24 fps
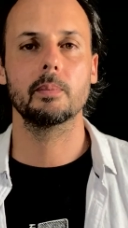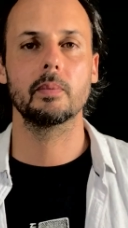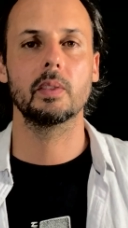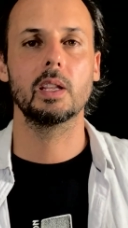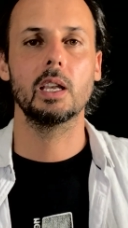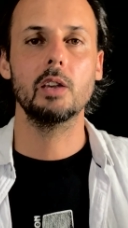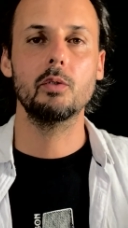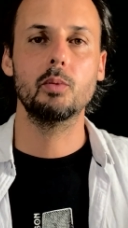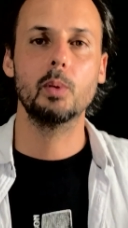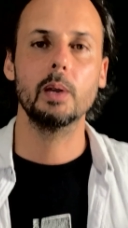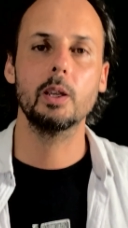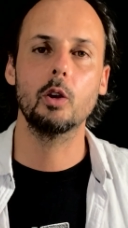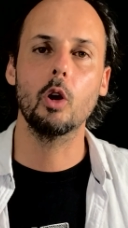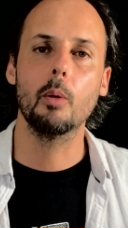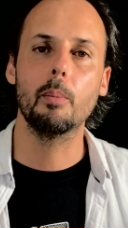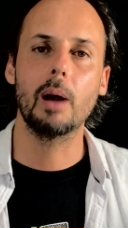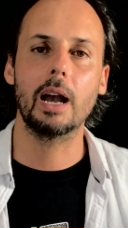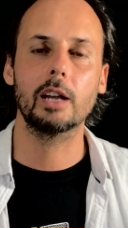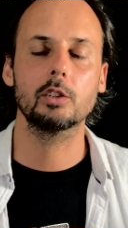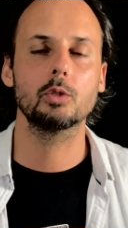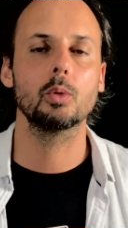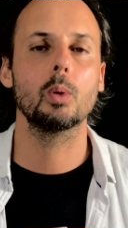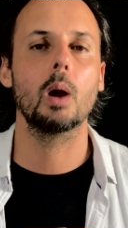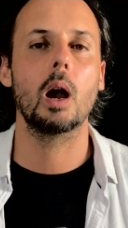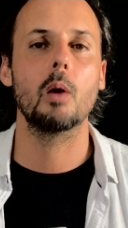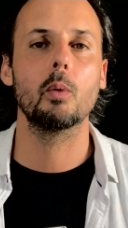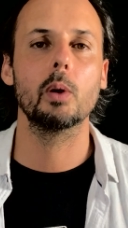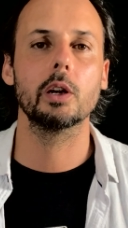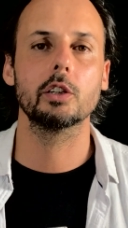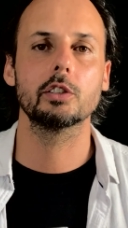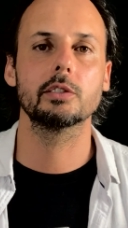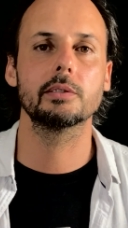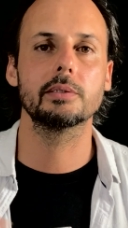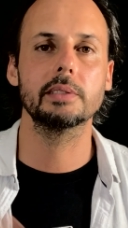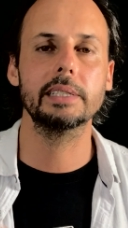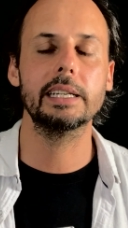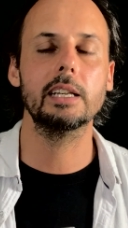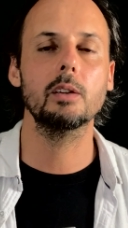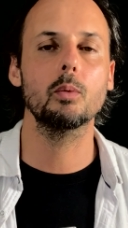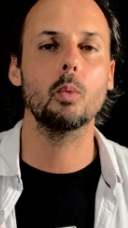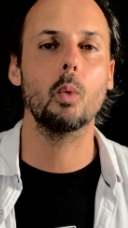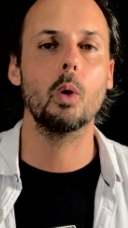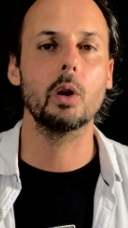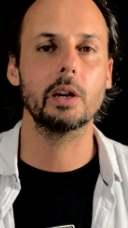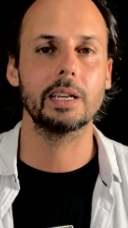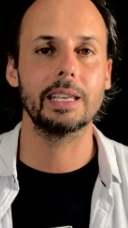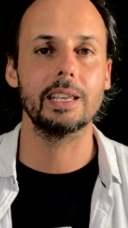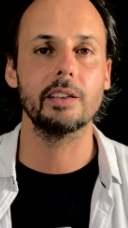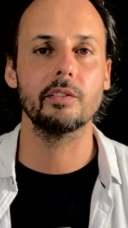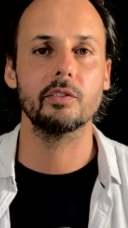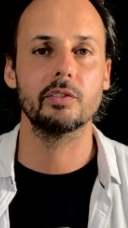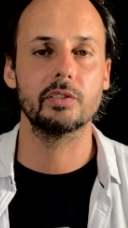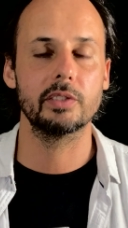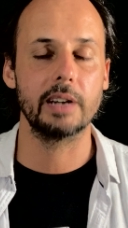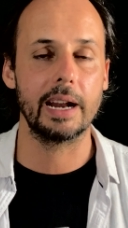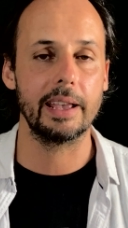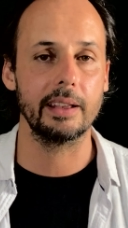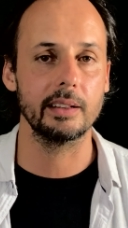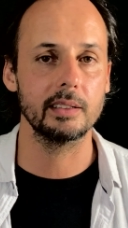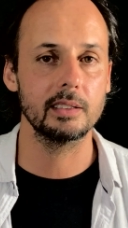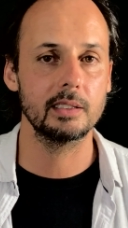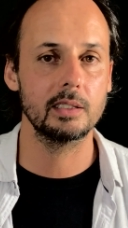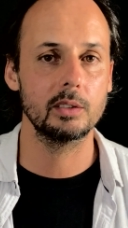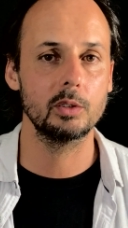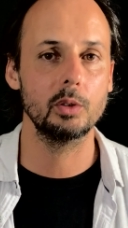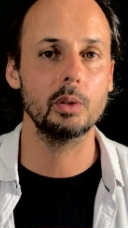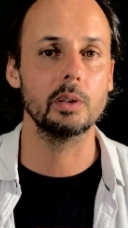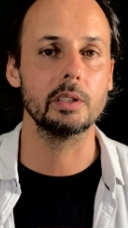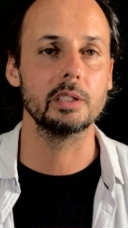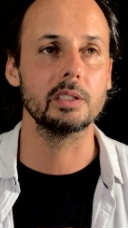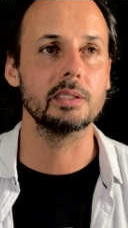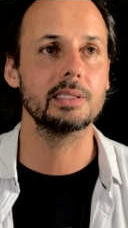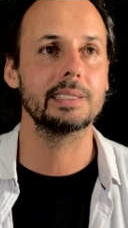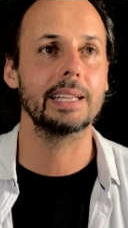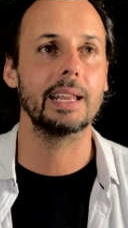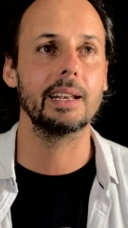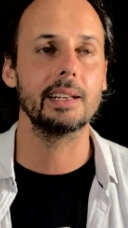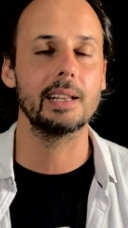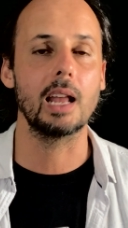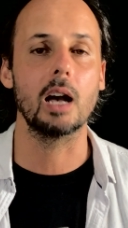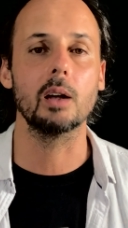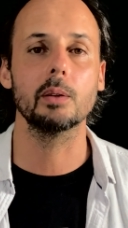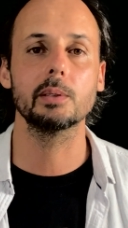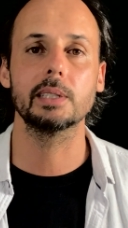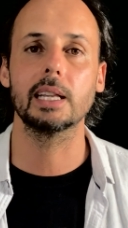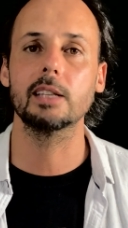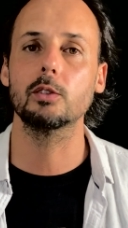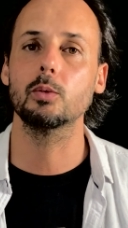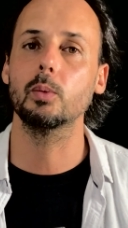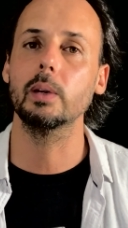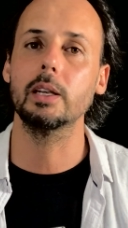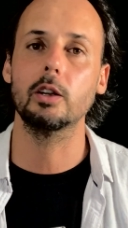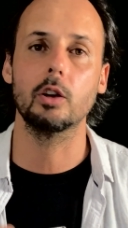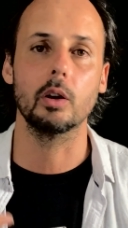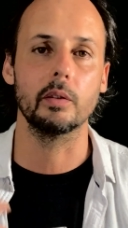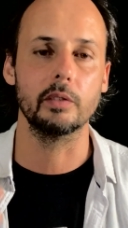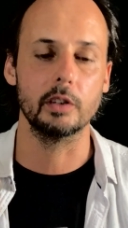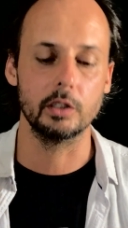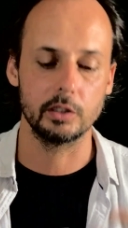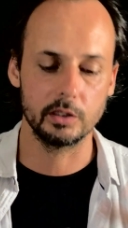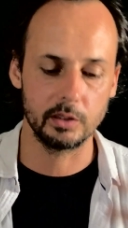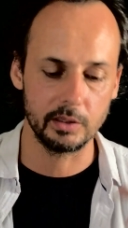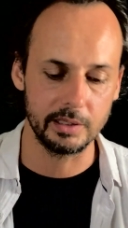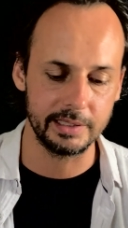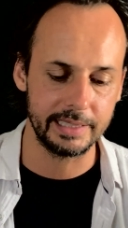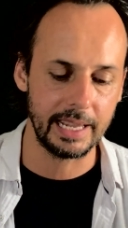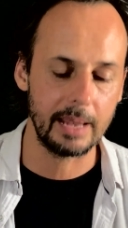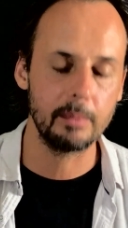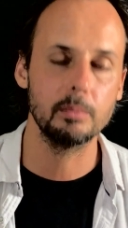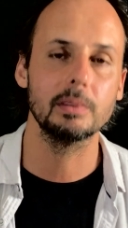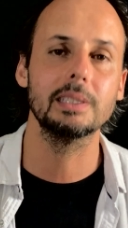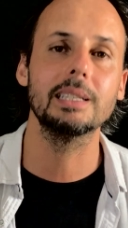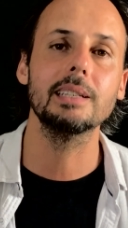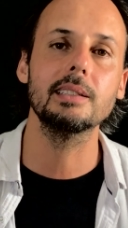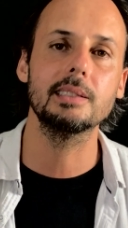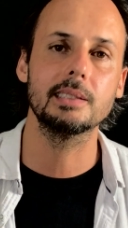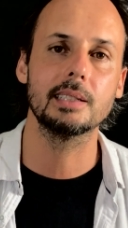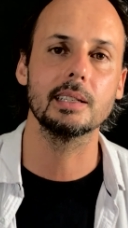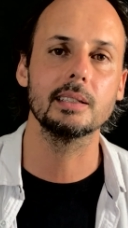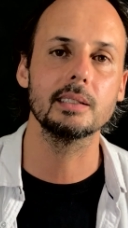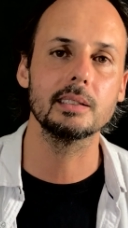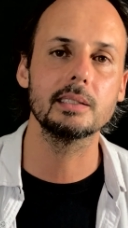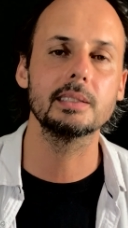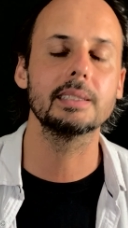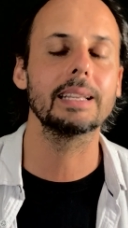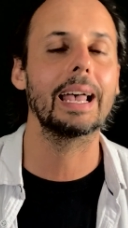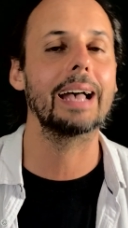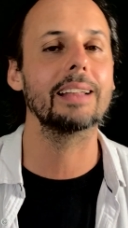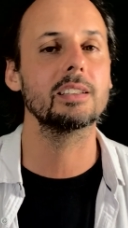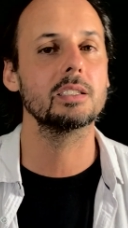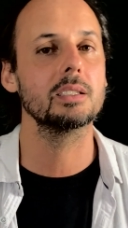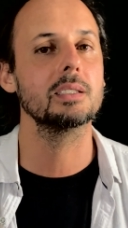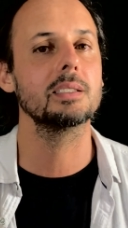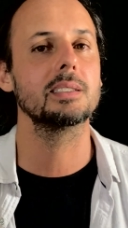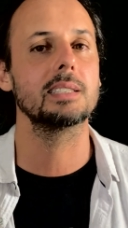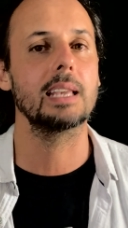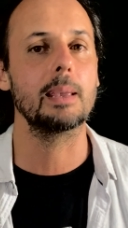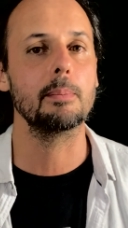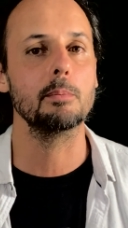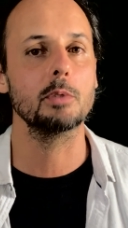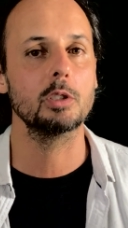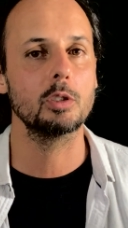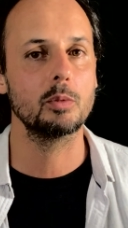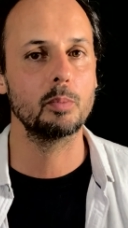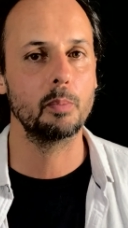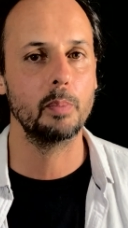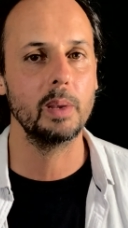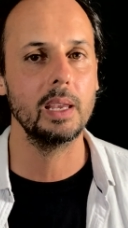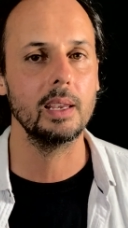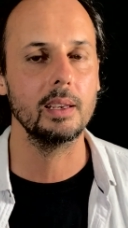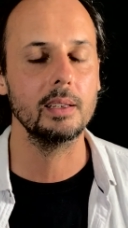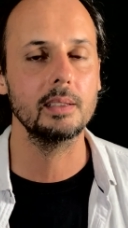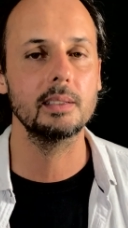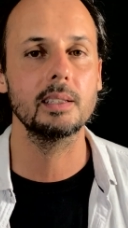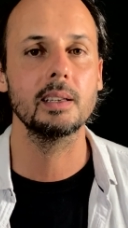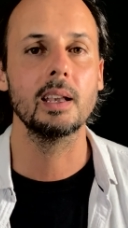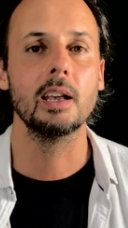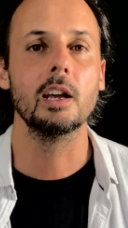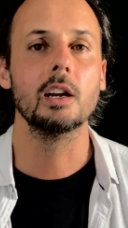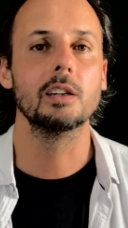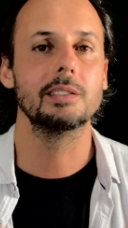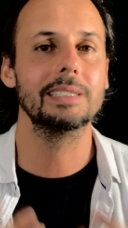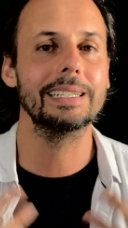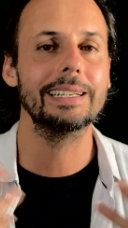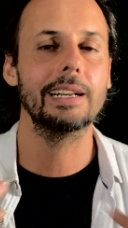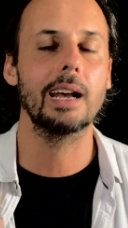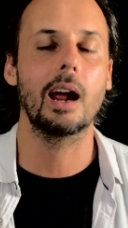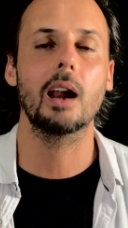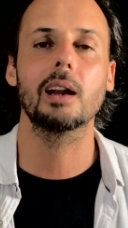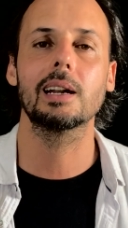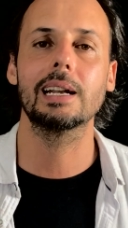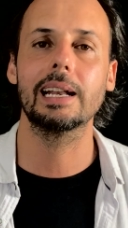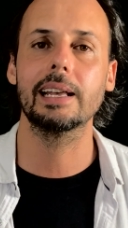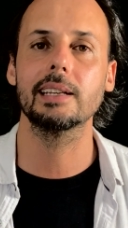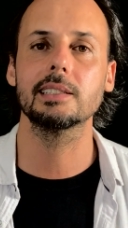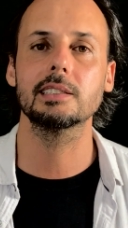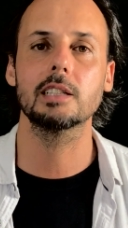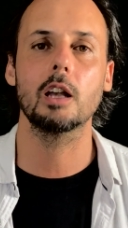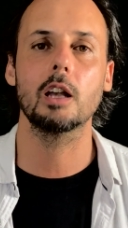If we go back to our 3 walking friends, you understand now that we cover the same distance at the same speed, regardless